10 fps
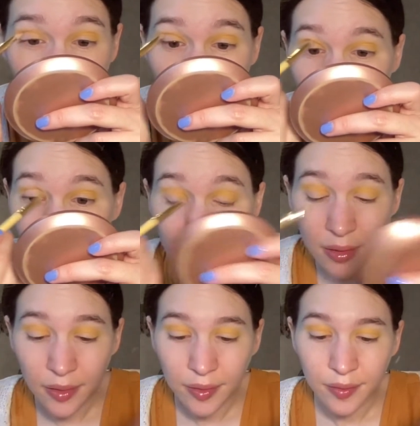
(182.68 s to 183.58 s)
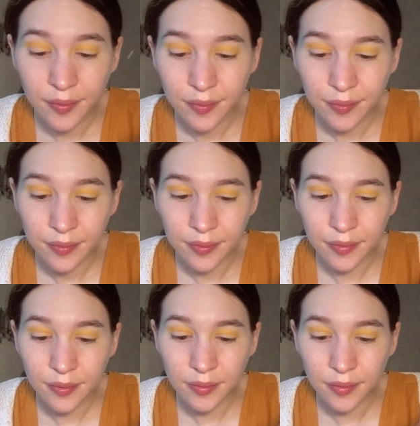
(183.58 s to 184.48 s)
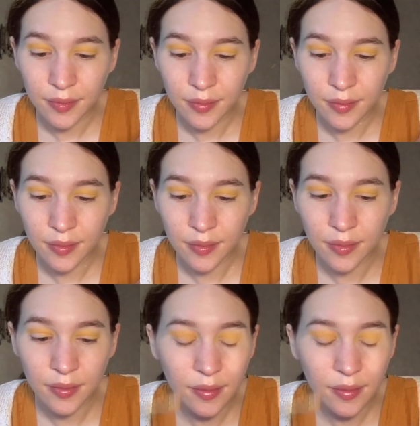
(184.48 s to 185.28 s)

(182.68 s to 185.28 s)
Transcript: (no one is talking)